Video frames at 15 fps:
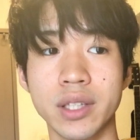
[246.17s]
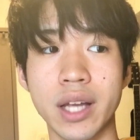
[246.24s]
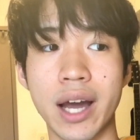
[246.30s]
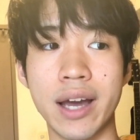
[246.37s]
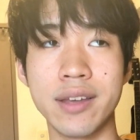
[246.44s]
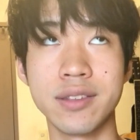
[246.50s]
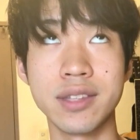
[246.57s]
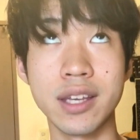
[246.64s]

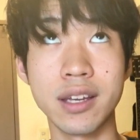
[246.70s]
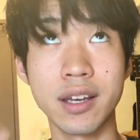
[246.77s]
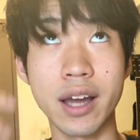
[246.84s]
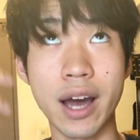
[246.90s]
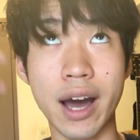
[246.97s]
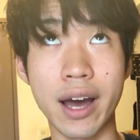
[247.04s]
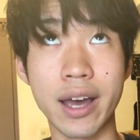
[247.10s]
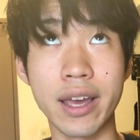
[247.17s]
I think
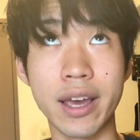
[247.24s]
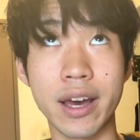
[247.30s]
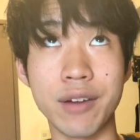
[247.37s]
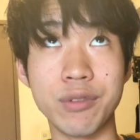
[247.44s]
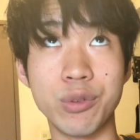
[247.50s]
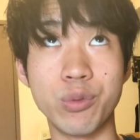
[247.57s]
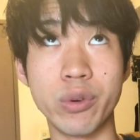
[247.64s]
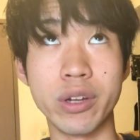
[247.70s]
I
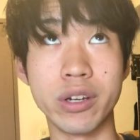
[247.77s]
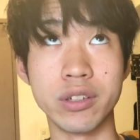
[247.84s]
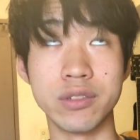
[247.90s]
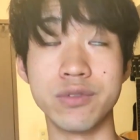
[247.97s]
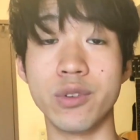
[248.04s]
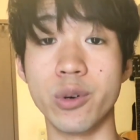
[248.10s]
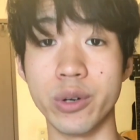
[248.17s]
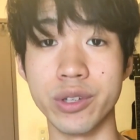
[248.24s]
have a weird
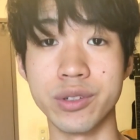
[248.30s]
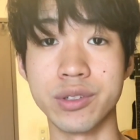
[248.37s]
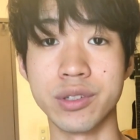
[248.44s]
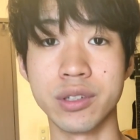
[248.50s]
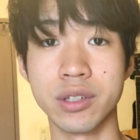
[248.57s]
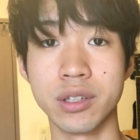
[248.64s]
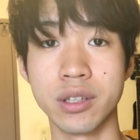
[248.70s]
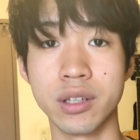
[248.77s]
voice
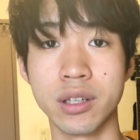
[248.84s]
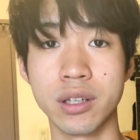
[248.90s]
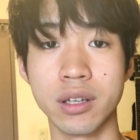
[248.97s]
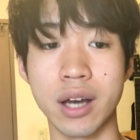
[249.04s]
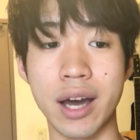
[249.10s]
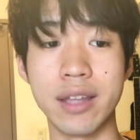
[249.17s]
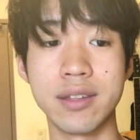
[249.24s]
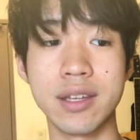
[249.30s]

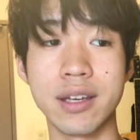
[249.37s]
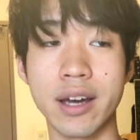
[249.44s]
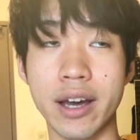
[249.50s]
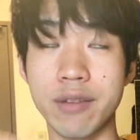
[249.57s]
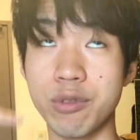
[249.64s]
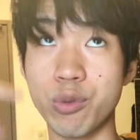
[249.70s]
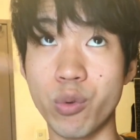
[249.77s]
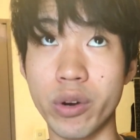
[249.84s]
I think I
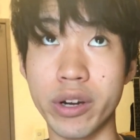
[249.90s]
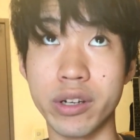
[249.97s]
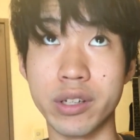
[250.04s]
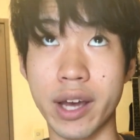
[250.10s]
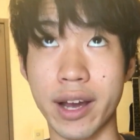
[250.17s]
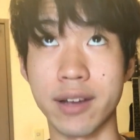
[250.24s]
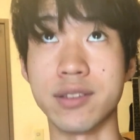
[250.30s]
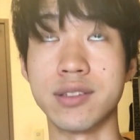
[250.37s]
have a weird
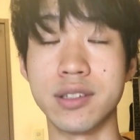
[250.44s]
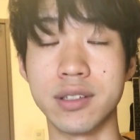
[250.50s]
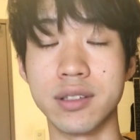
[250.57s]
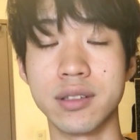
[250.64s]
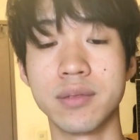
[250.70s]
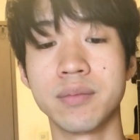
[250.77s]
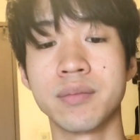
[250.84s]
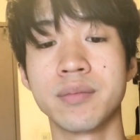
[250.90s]
accent